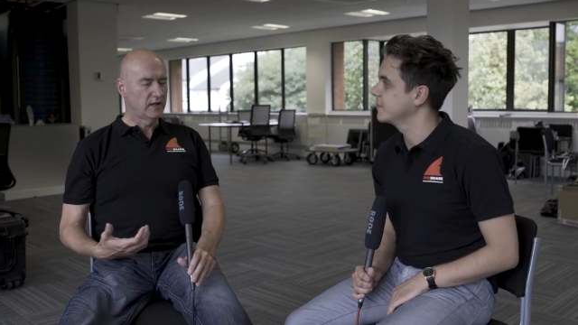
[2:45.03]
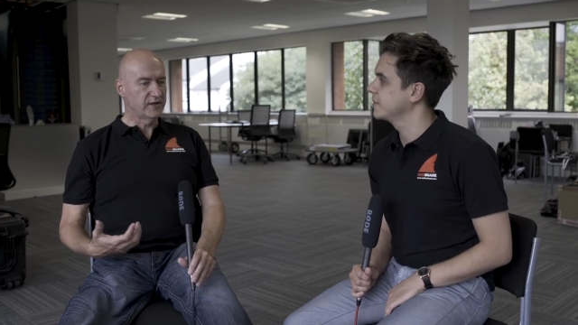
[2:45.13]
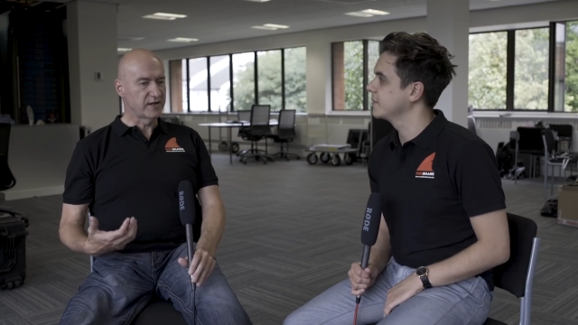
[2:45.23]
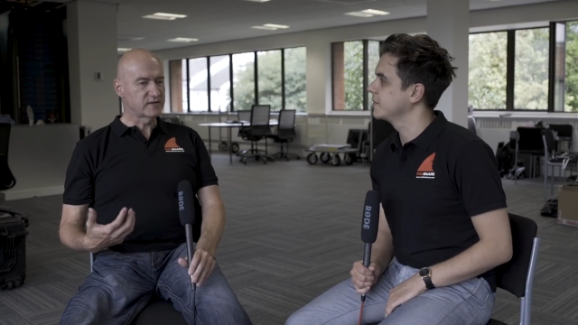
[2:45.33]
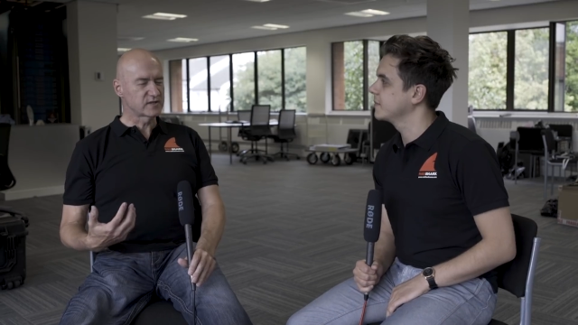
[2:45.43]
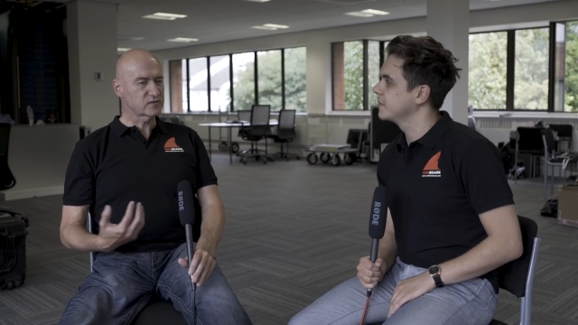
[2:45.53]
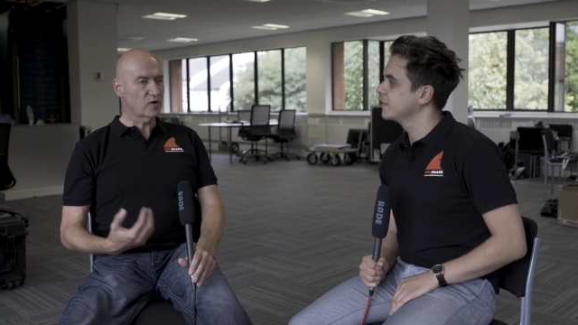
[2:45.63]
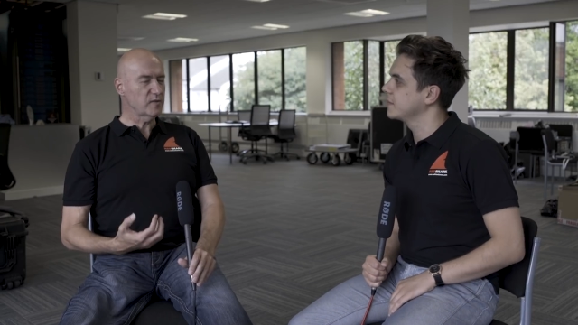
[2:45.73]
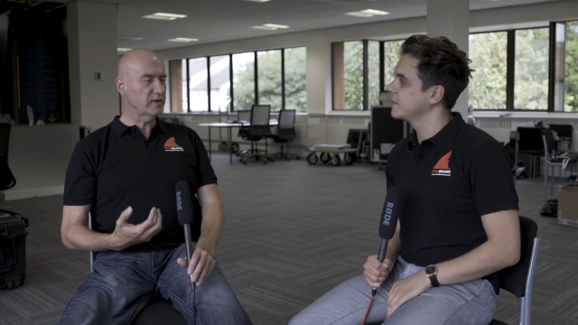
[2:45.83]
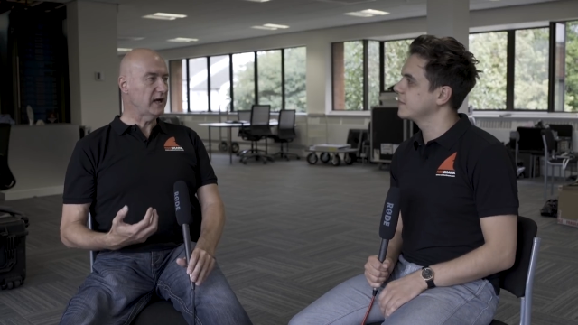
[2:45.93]
Speaker 1: And they
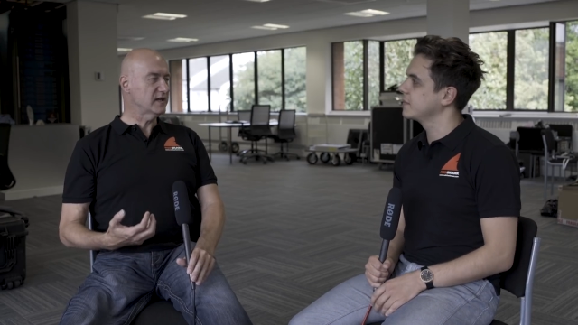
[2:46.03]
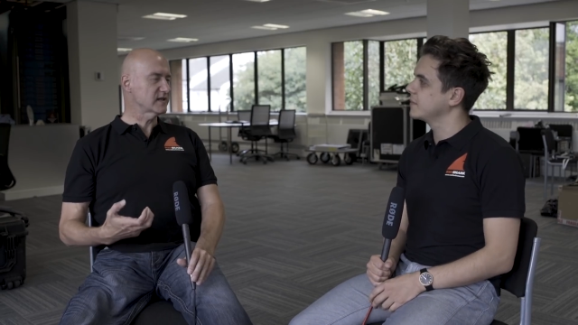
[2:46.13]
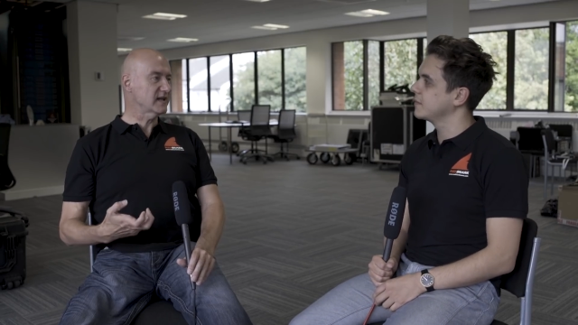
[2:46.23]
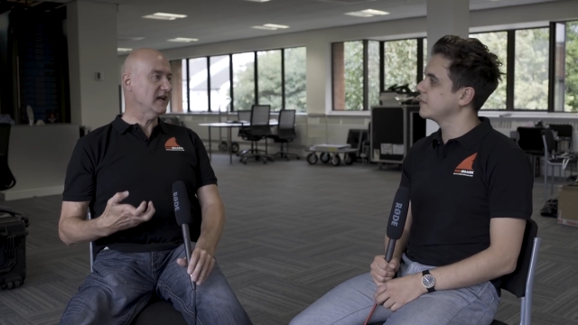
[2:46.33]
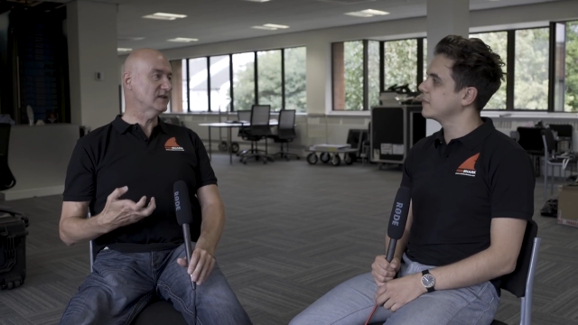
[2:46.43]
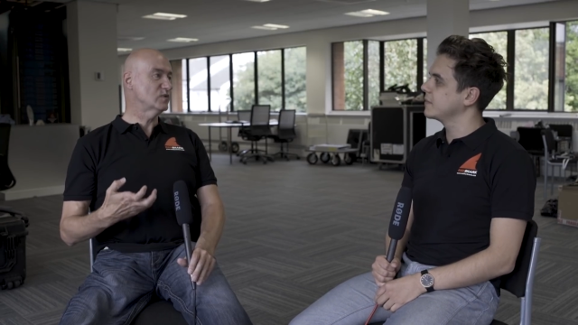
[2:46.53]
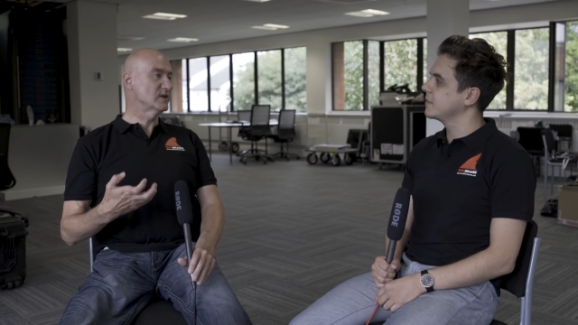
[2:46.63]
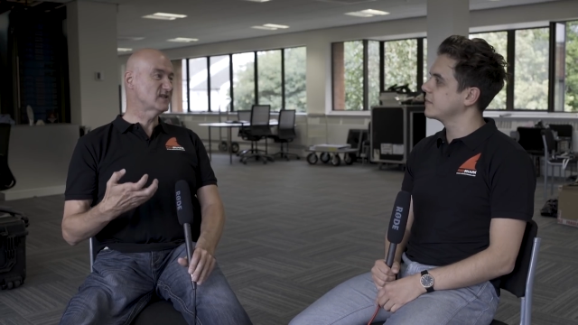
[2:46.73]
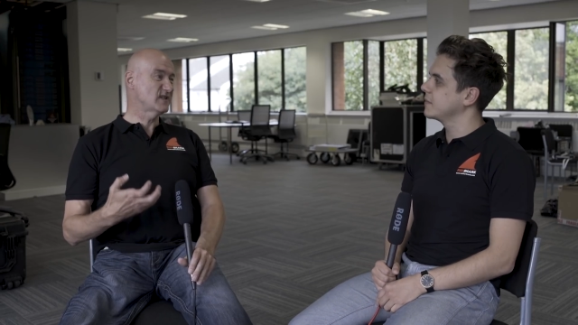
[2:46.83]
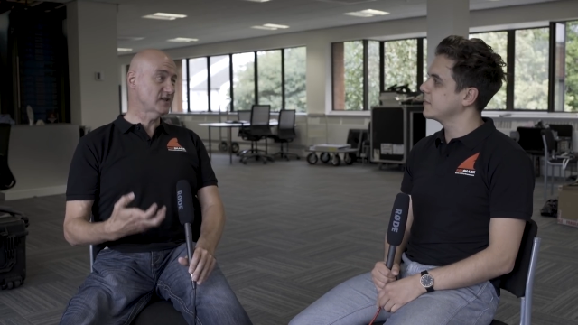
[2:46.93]
describe it as a camera
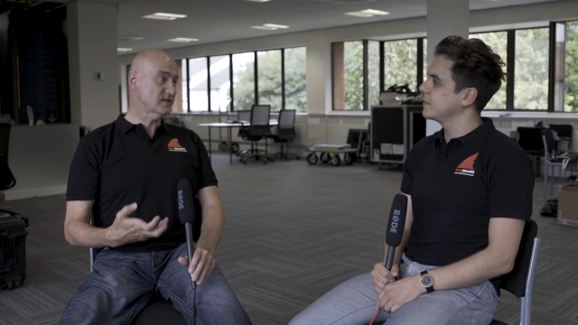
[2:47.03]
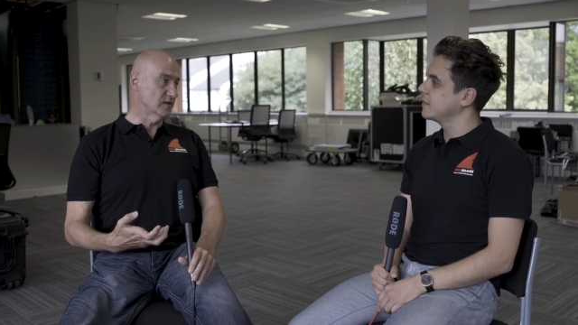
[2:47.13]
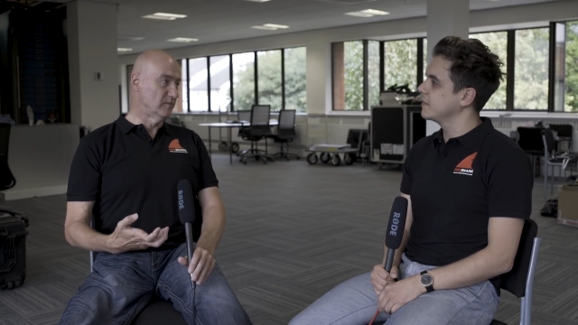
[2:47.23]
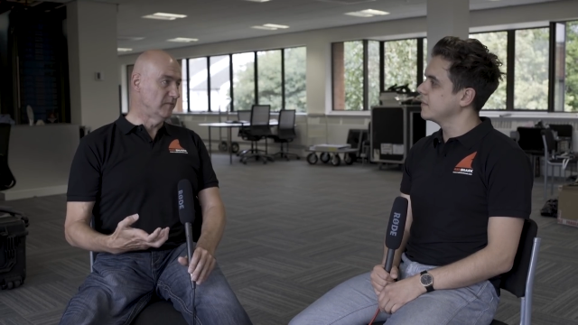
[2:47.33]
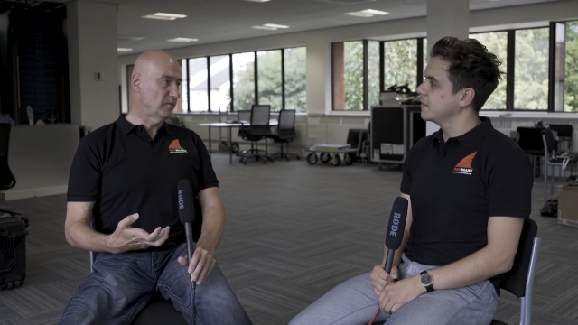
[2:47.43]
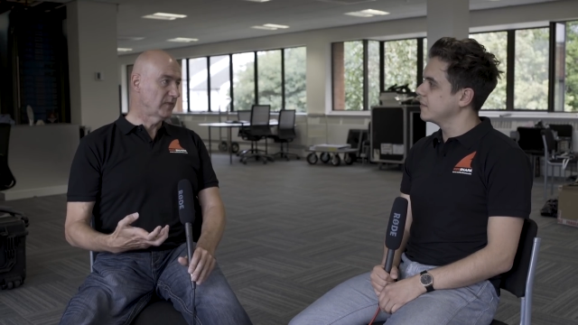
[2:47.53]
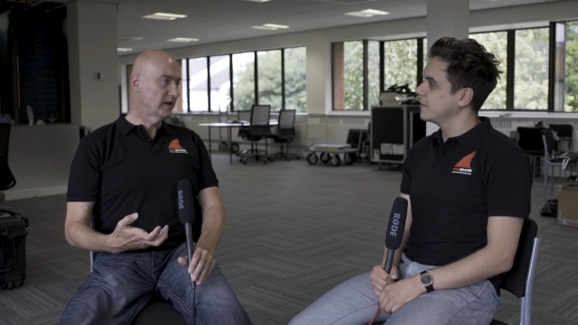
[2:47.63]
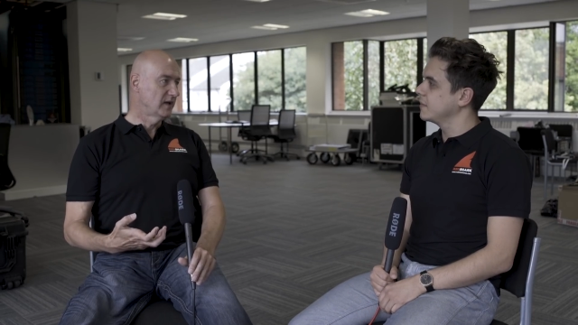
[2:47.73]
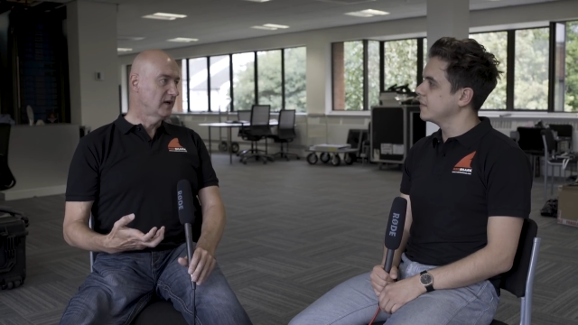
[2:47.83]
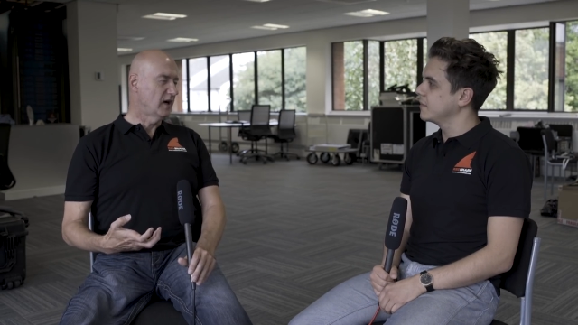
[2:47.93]
system,
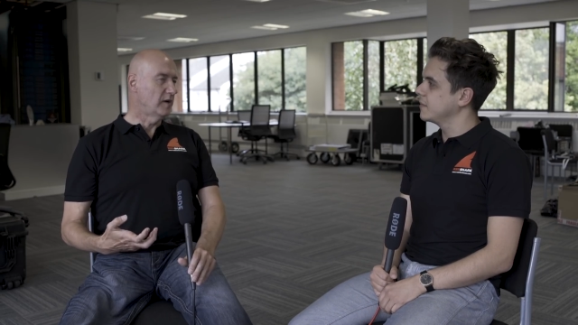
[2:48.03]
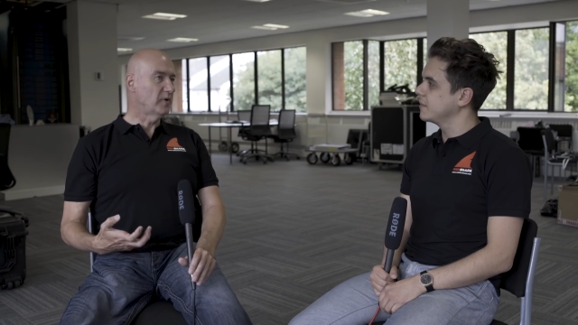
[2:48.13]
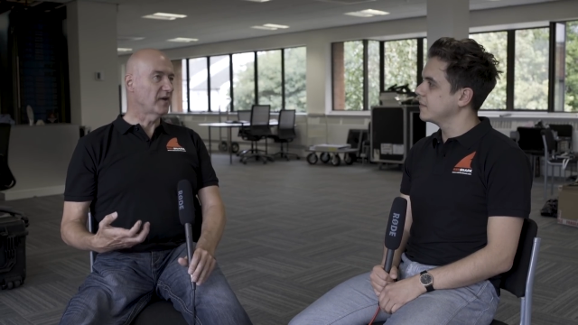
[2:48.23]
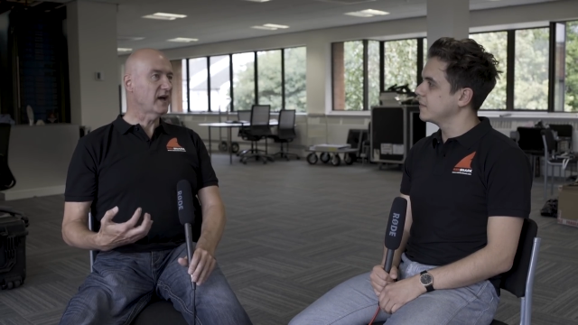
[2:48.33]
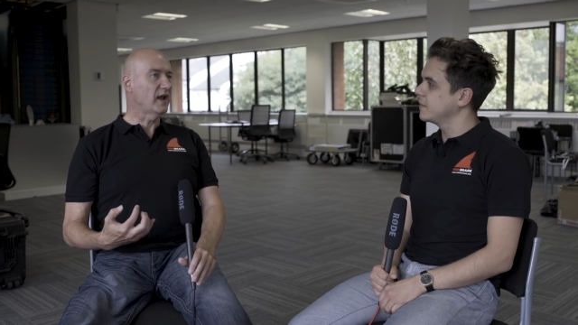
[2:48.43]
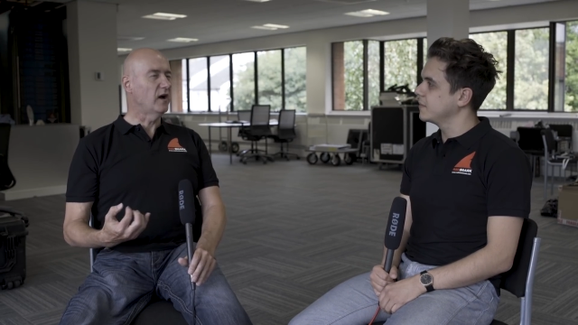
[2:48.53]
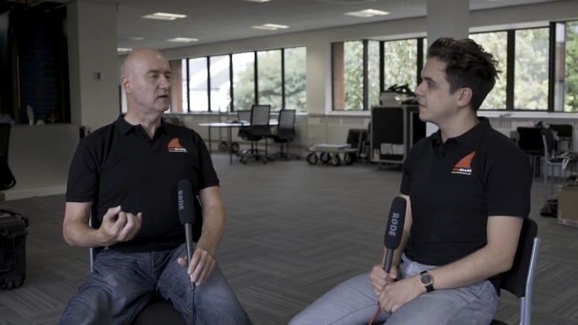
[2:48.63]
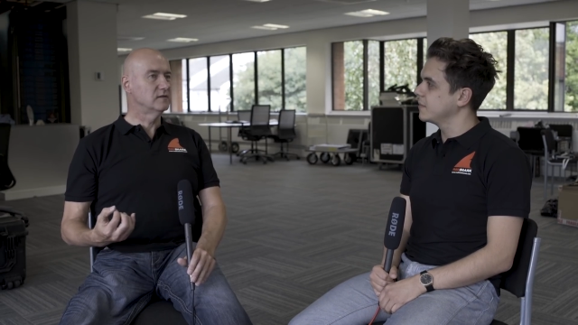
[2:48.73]
and by that,